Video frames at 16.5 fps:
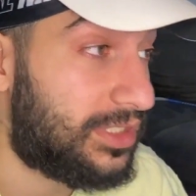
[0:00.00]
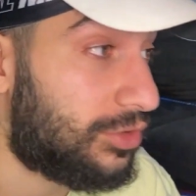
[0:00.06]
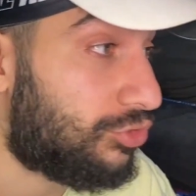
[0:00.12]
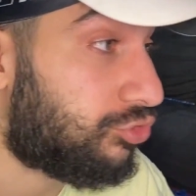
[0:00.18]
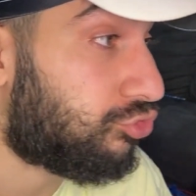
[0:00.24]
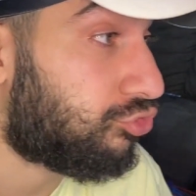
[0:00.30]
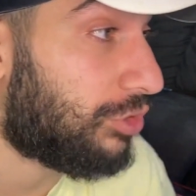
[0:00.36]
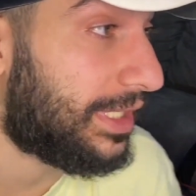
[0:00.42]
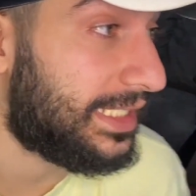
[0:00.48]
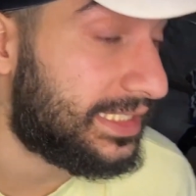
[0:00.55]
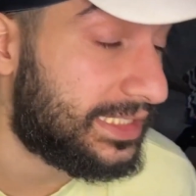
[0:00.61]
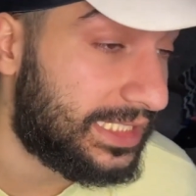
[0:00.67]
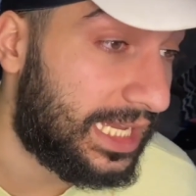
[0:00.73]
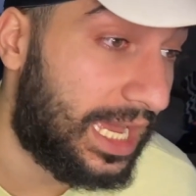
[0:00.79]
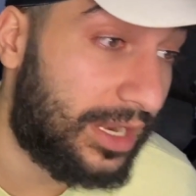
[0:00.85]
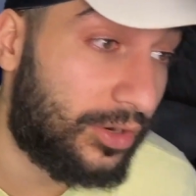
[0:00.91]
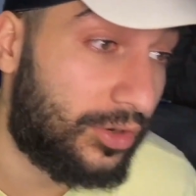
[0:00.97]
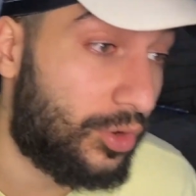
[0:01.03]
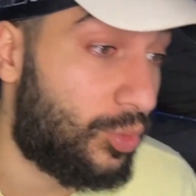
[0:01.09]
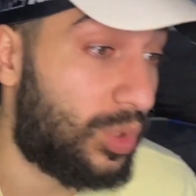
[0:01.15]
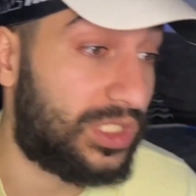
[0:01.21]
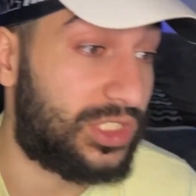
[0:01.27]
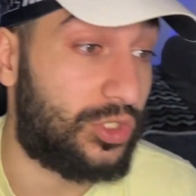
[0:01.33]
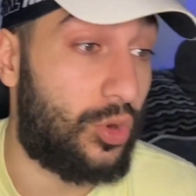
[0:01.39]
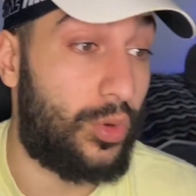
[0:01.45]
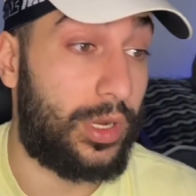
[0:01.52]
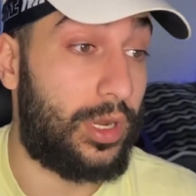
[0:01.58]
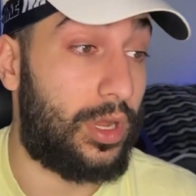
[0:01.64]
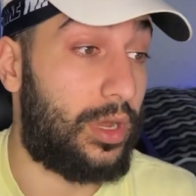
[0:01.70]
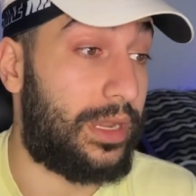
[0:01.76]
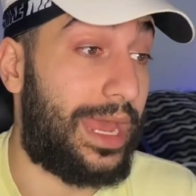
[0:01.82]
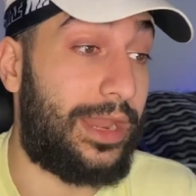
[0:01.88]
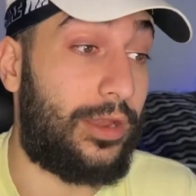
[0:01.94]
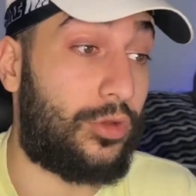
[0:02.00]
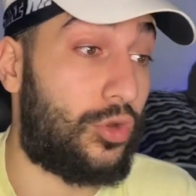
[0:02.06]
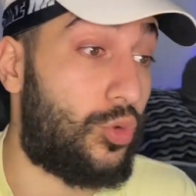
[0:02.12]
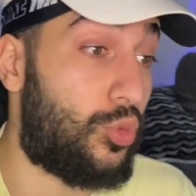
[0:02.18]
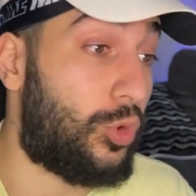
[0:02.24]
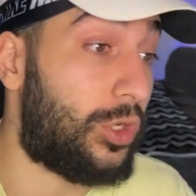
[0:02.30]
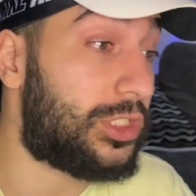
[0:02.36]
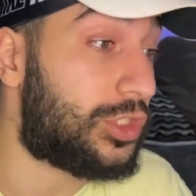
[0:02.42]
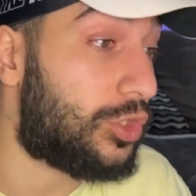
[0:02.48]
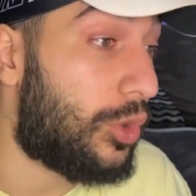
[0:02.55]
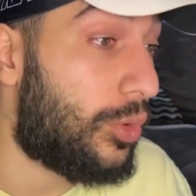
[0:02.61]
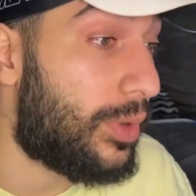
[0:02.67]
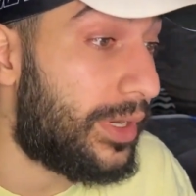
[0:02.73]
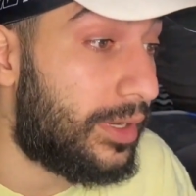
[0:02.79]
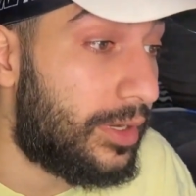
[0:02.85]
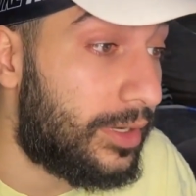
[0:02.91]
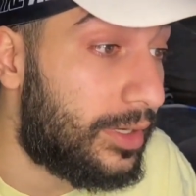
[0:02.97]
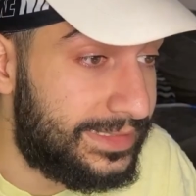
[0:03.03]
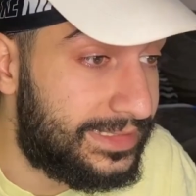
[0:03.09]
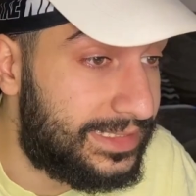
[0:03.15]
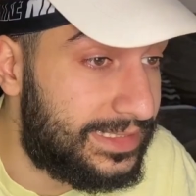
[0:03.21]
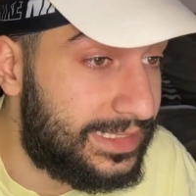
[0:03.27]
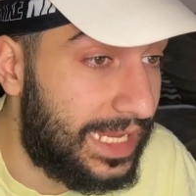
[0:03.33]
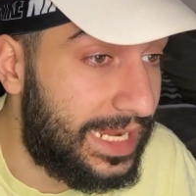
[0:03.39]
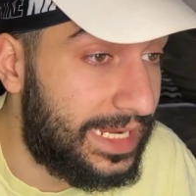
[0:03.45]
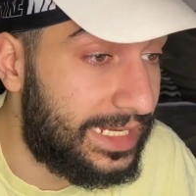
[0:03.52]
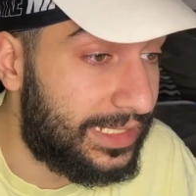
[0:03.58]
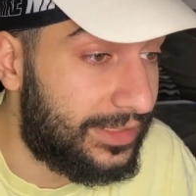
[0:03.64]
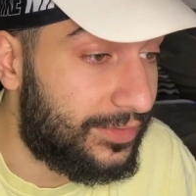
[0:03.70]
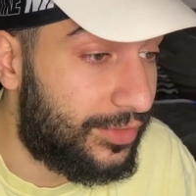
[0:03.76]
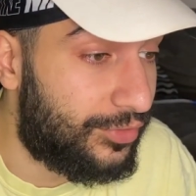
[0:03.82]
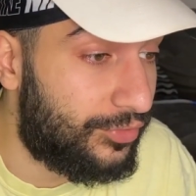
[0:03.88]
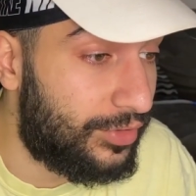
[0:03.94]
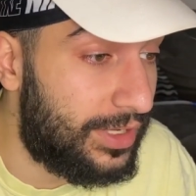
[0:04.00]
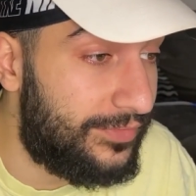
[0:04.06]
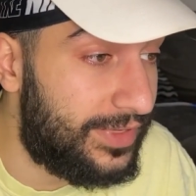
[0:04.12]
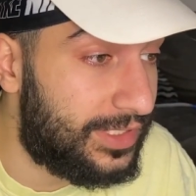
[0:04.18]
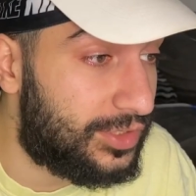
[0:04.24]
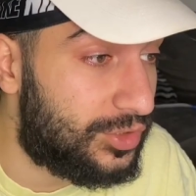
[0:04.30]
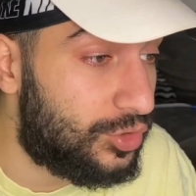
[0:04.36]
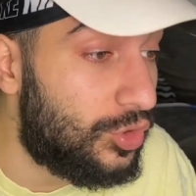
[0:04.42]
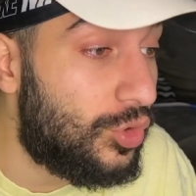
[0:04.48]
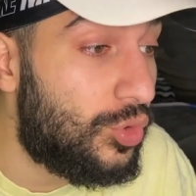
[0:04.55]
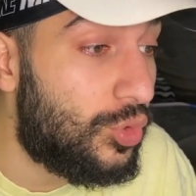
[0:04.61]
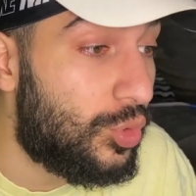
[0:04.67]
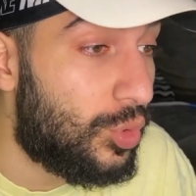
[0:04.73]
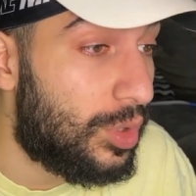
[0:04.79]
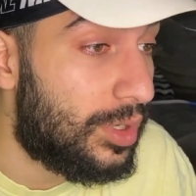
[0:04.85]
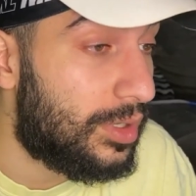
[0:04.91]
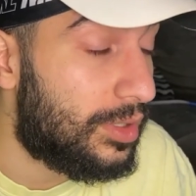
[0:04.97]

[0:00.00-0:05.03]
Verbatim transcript: It's crazy. I don't know what's going on. I don't know what's going on. Insane. three v two.